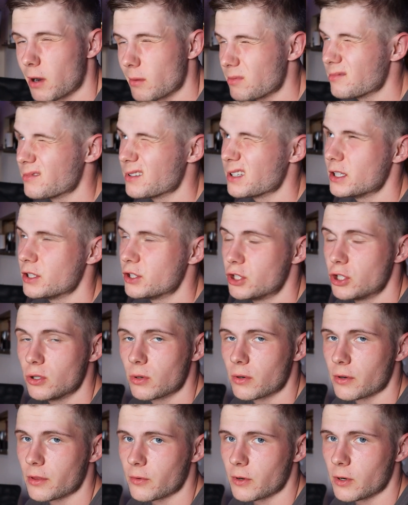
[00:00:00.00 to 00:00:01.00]
probably
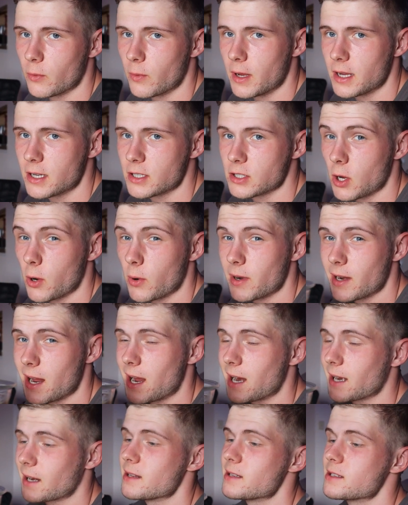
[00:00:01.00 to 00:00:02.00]
2 or 3 weeks, so I would
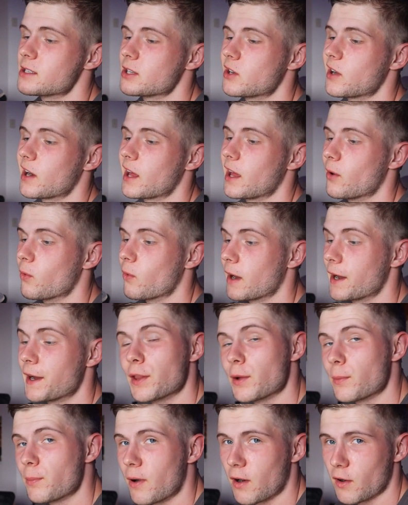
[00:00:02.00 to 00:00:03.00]
not consider it a
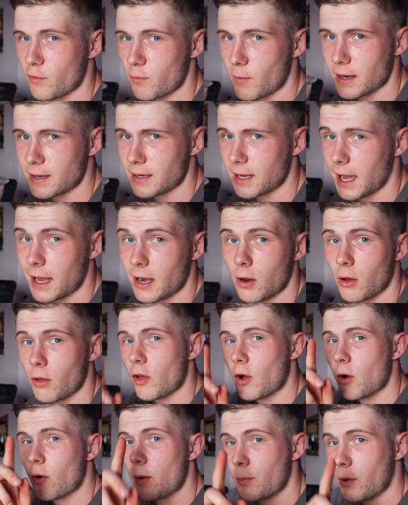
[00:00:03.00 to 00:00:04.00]
regular part of my diet,
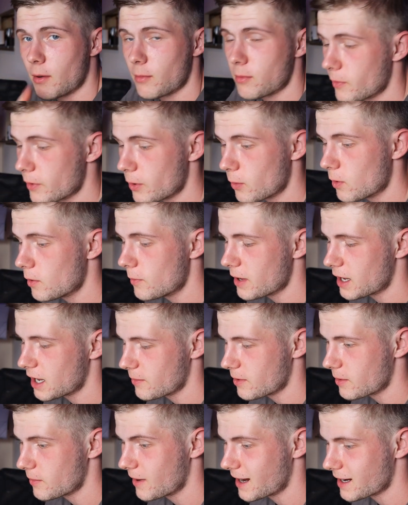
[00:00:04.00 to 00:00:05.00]
although it probably will be
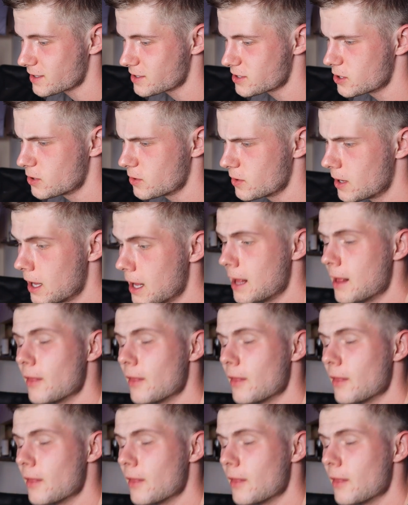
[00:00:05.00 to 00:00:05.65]
coming back soon.